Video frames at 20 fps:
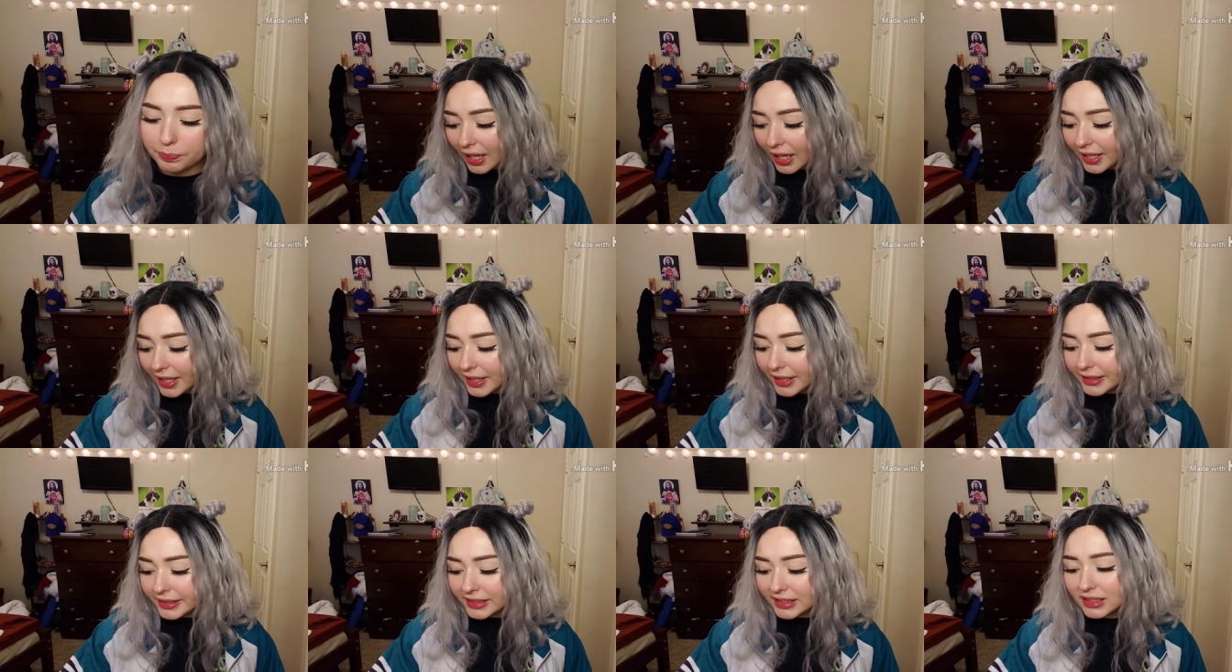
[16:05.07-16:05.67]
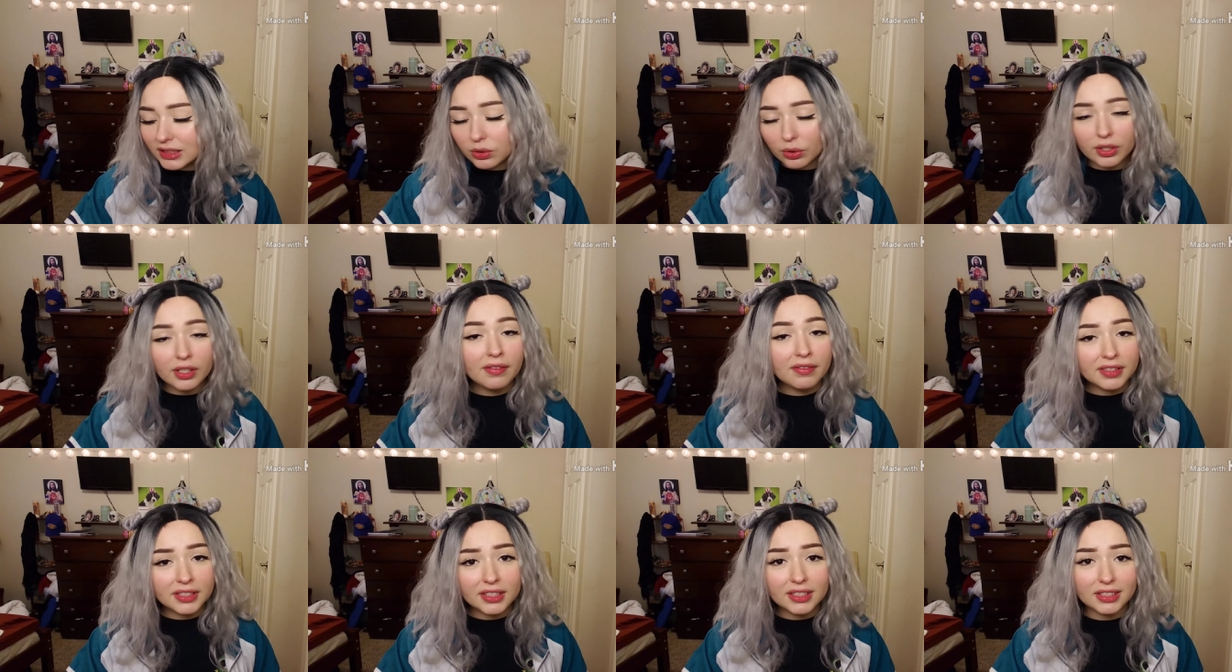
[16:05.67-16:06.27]
I sort of
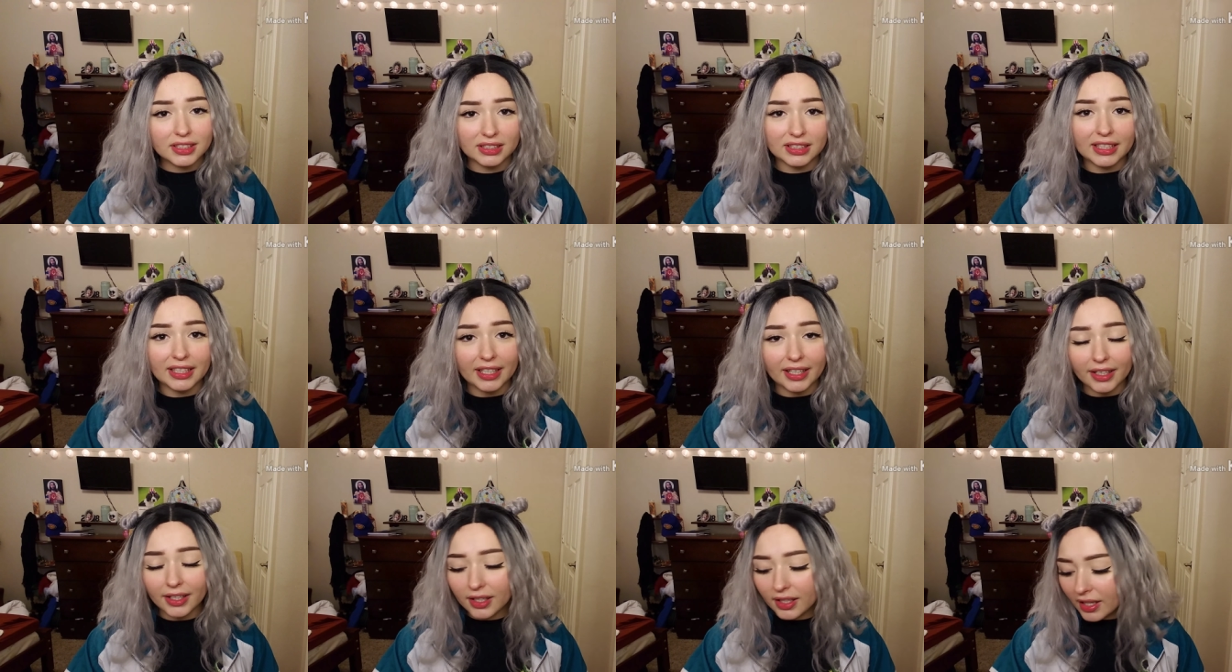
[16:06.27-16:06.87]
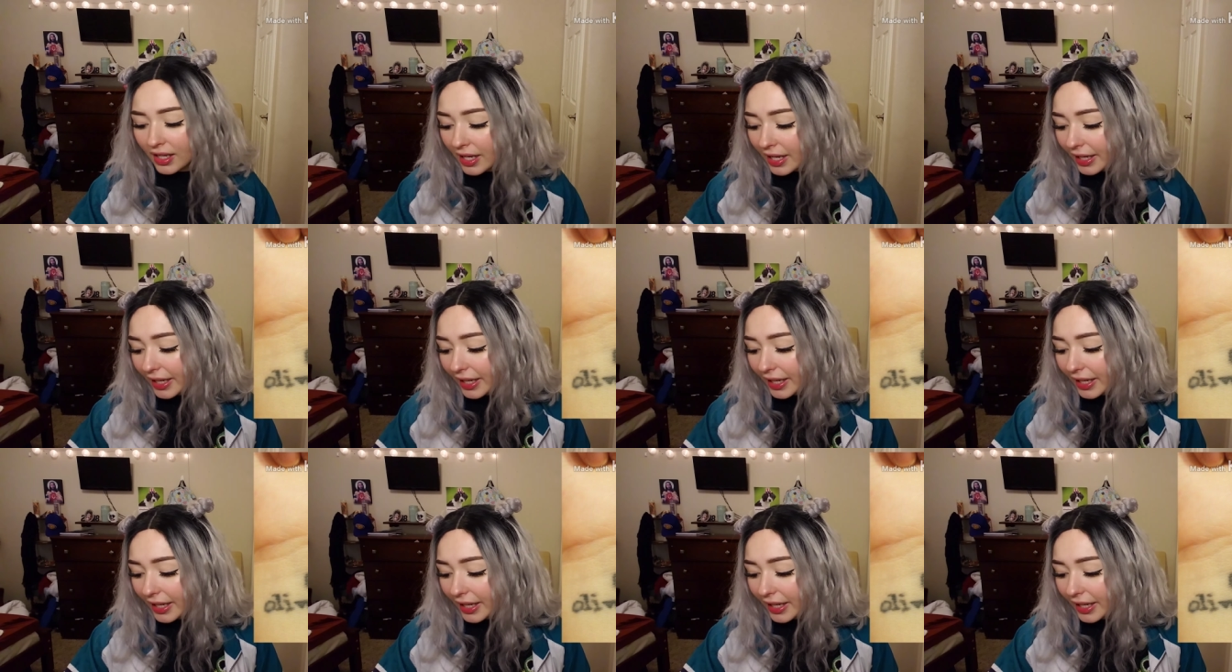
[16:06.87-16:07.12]
succeeded.